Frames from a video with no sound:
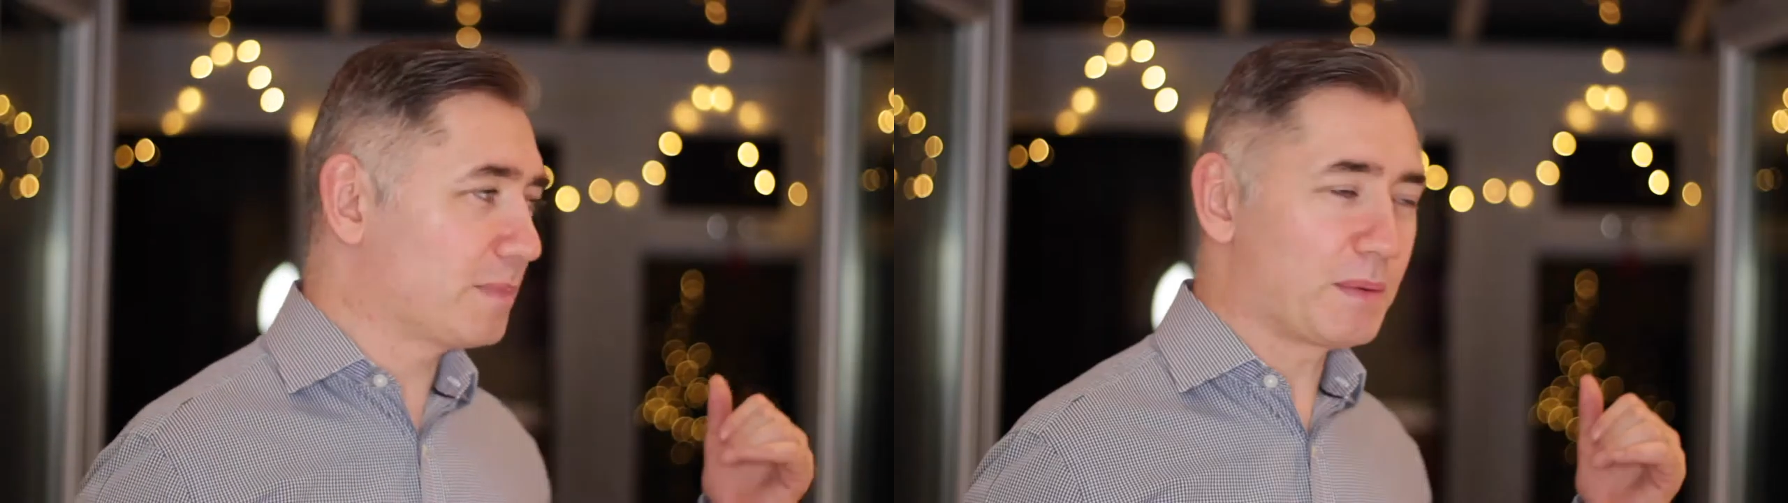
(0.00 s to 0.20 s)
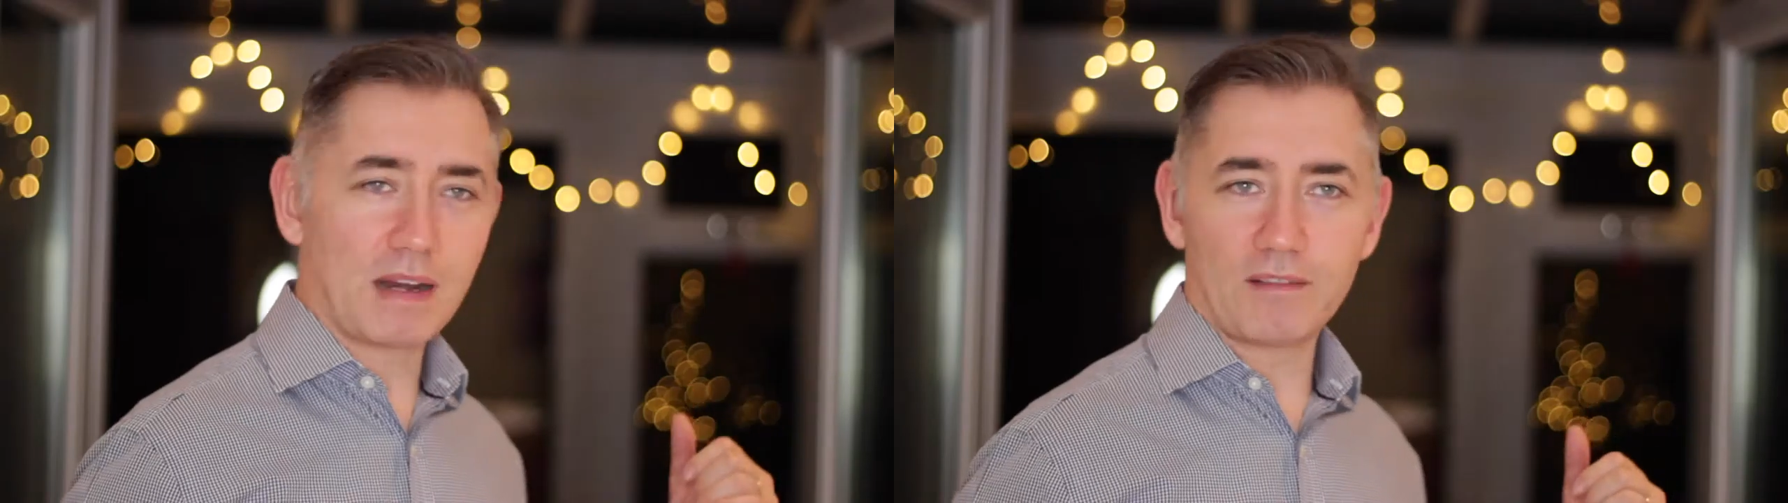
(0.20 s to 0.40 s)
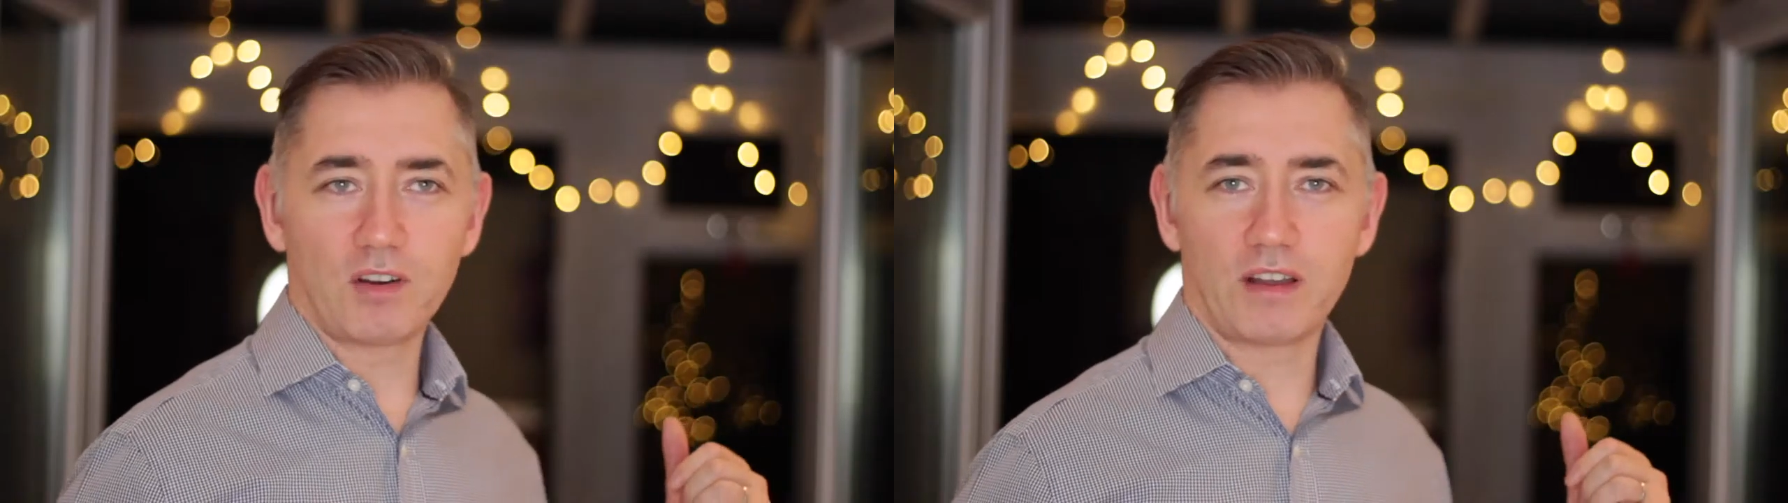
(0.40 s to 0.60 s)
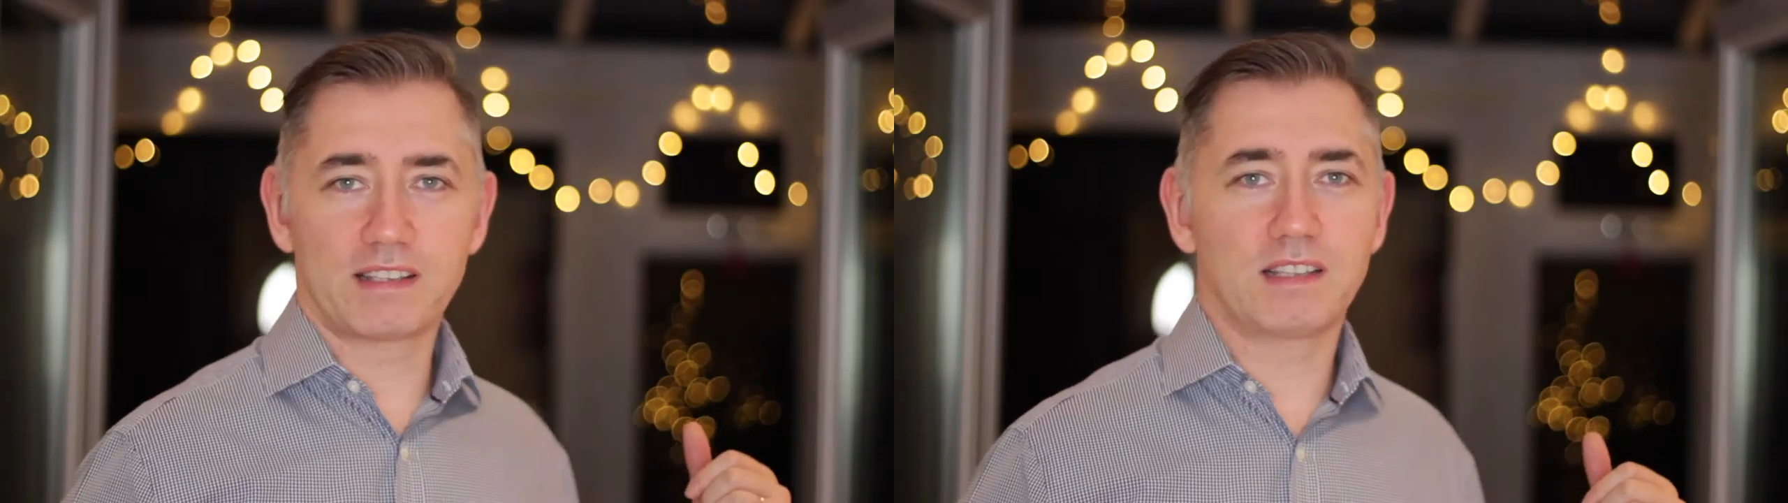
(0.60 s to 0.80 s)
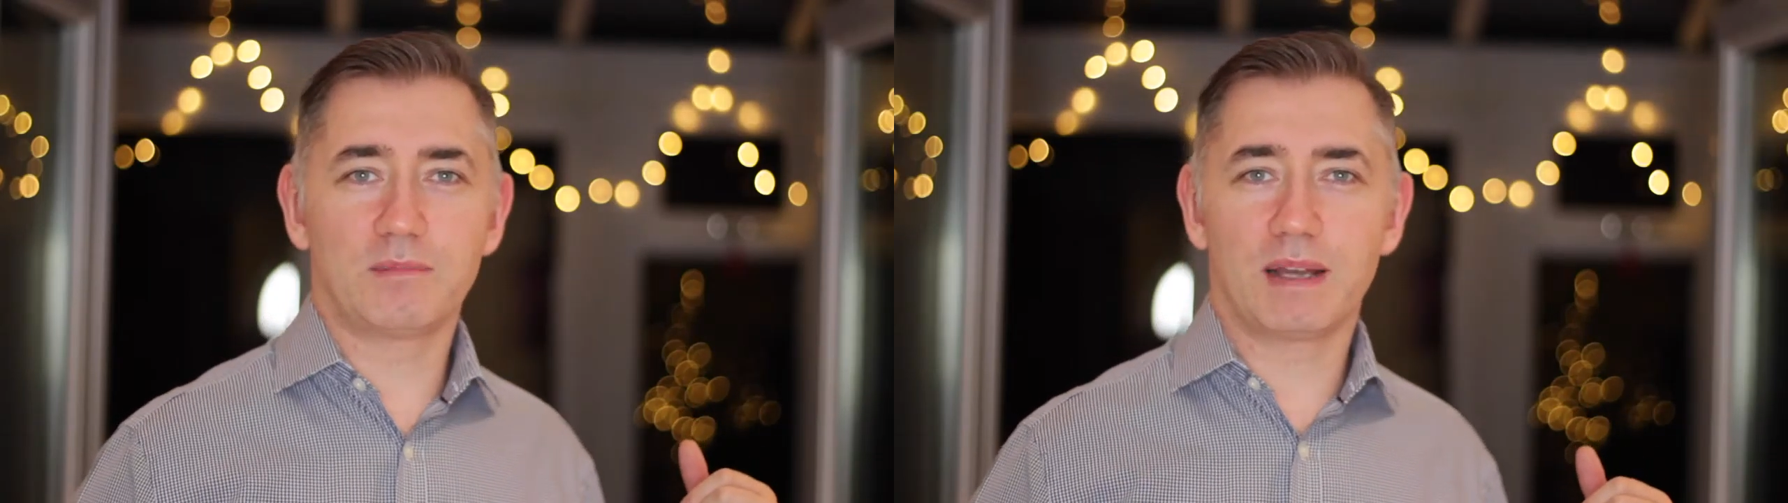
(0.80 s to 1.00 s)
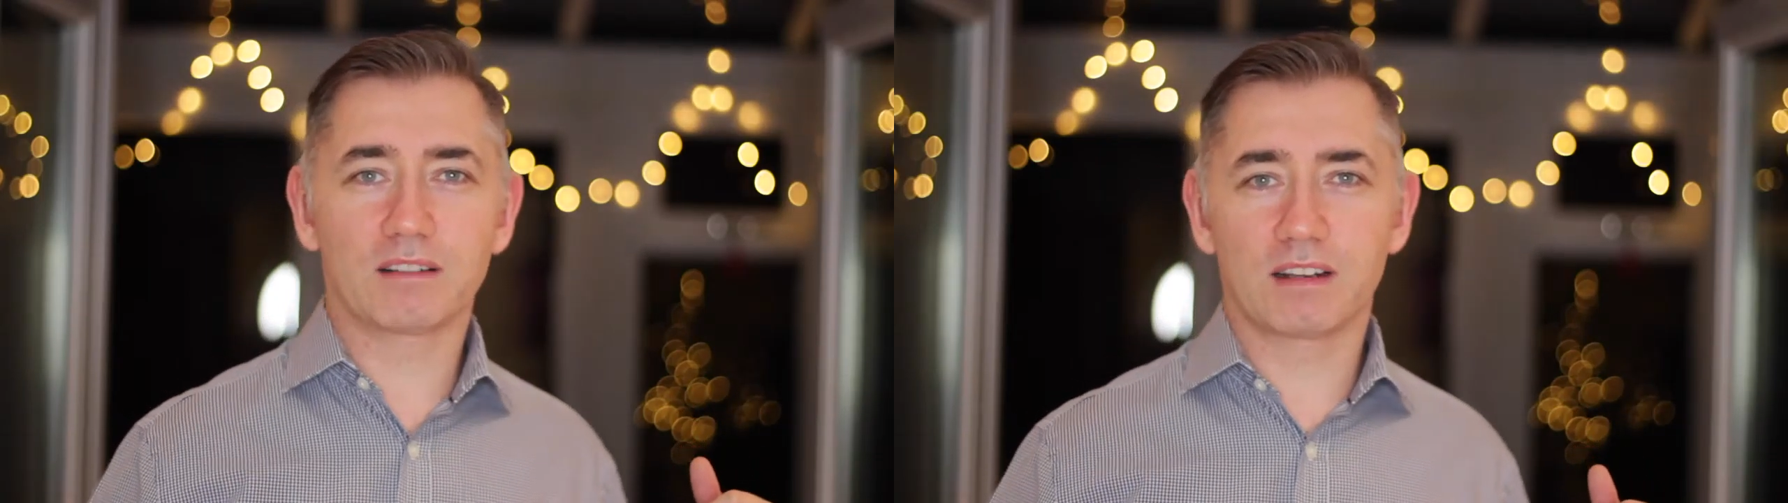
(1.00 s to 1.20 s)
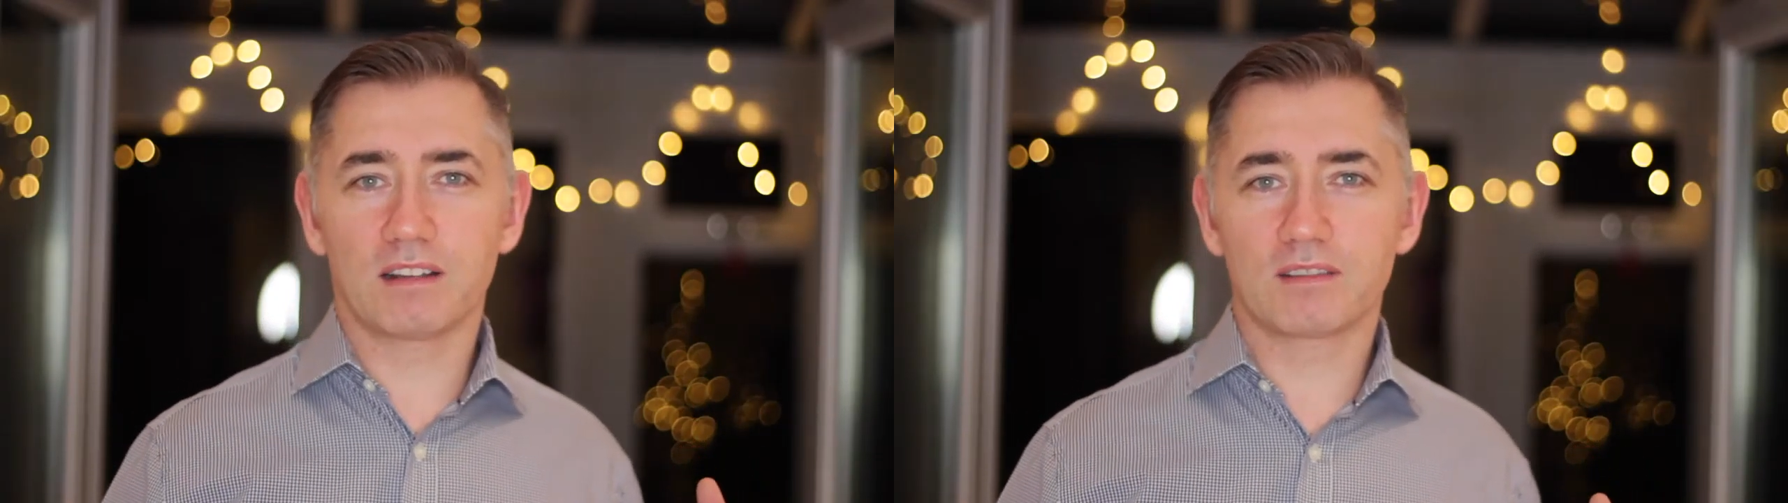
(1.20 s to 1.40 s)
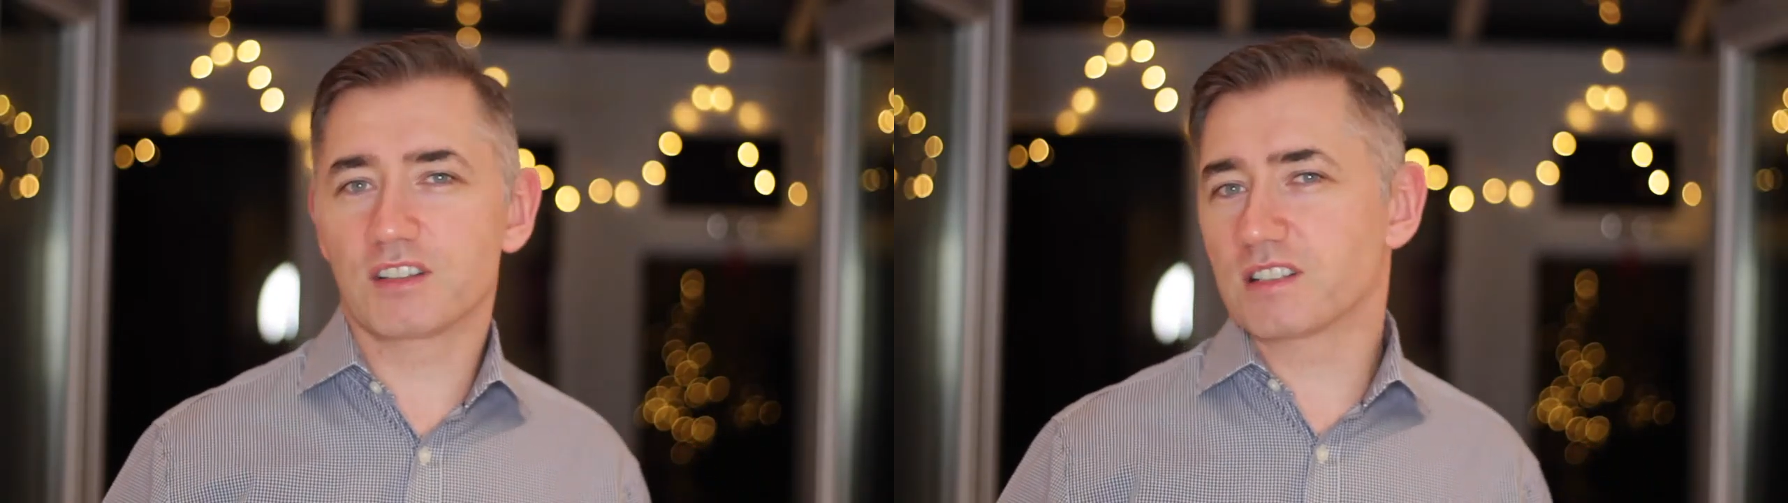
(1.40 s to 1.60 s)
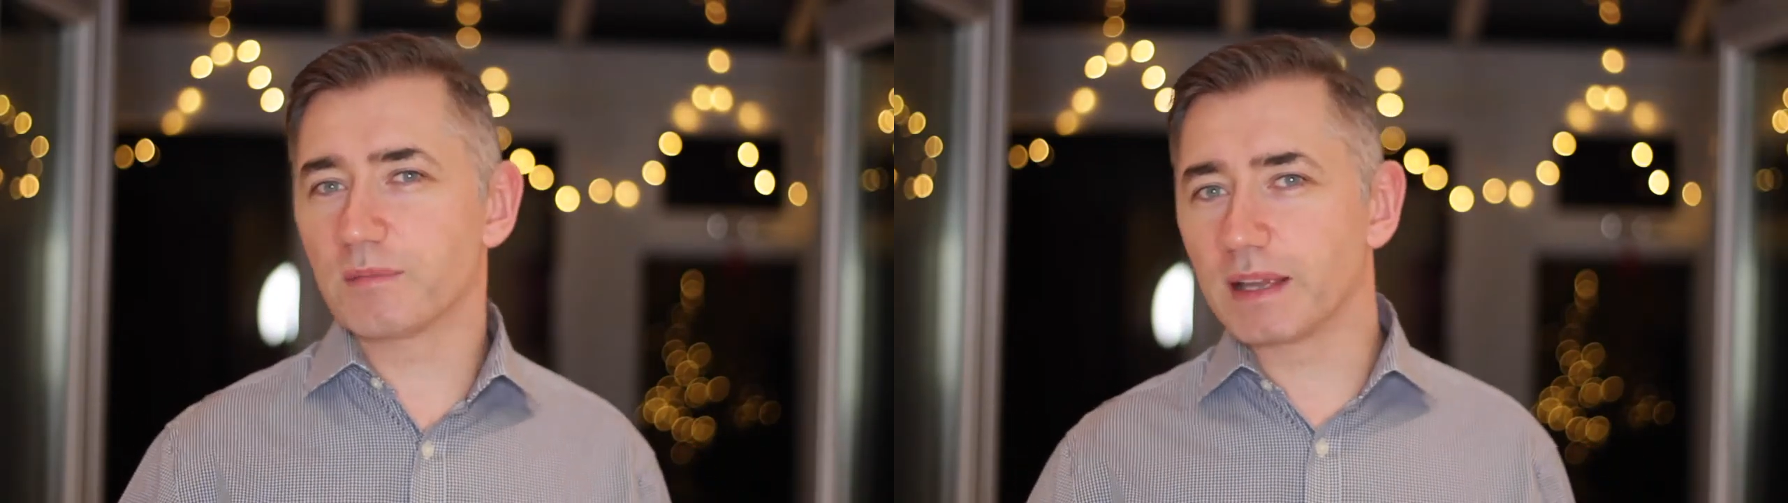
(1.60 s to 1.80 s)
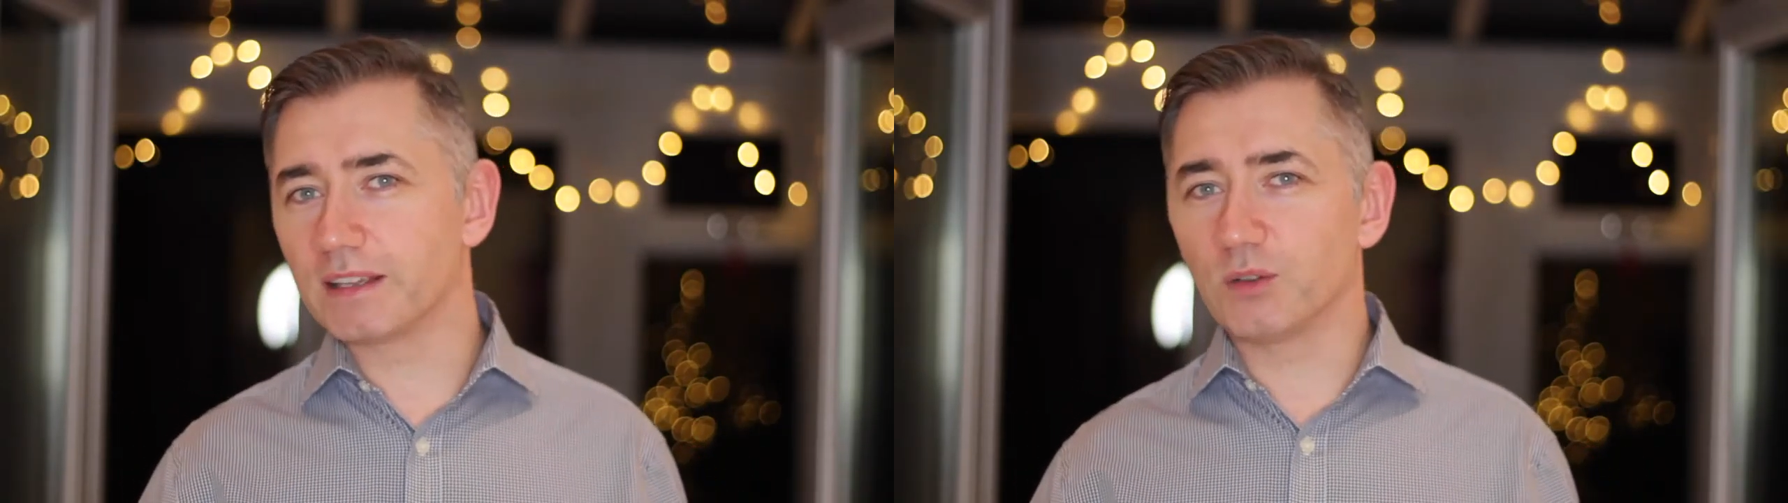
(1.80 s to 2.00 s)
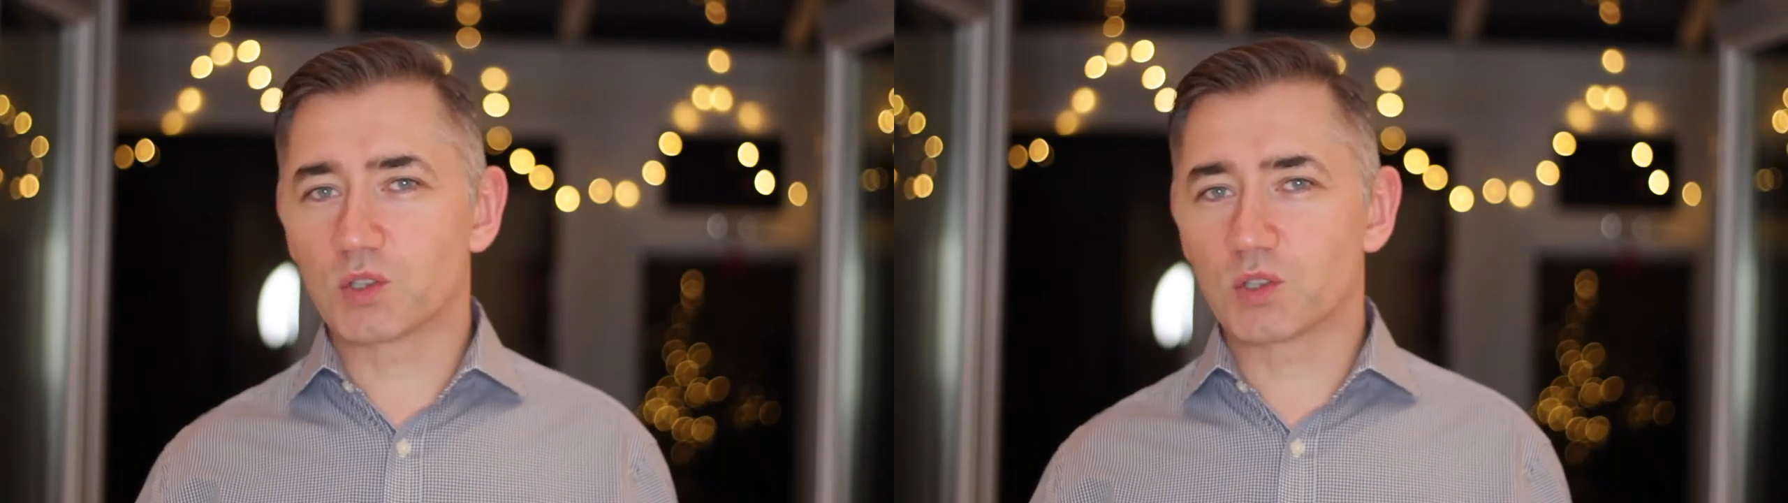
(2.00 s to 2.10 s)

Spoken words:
people have lights in the background just to make it